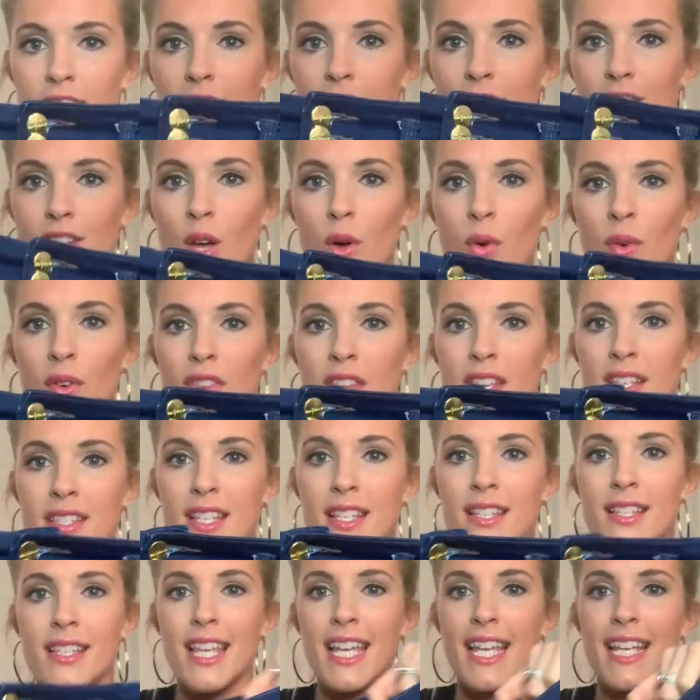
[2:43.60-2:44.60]
So this
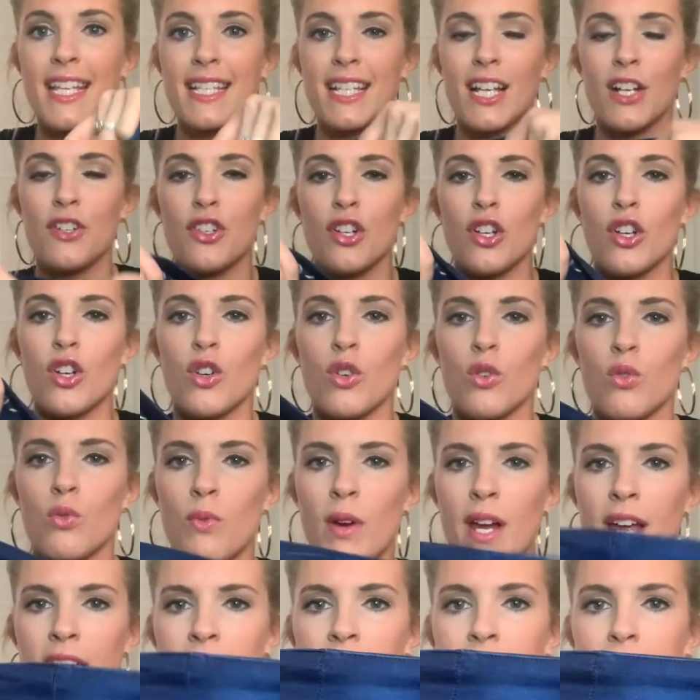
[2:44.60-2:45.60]
is like such a
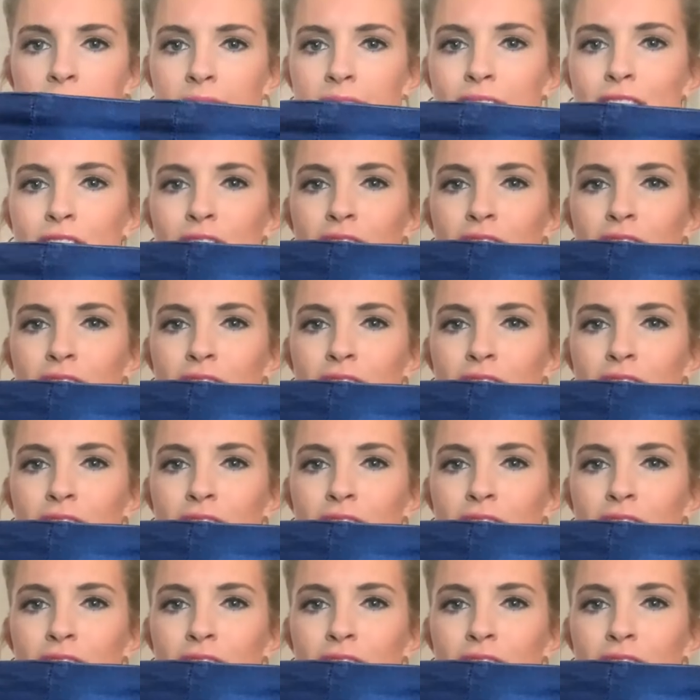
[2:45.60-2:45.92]
great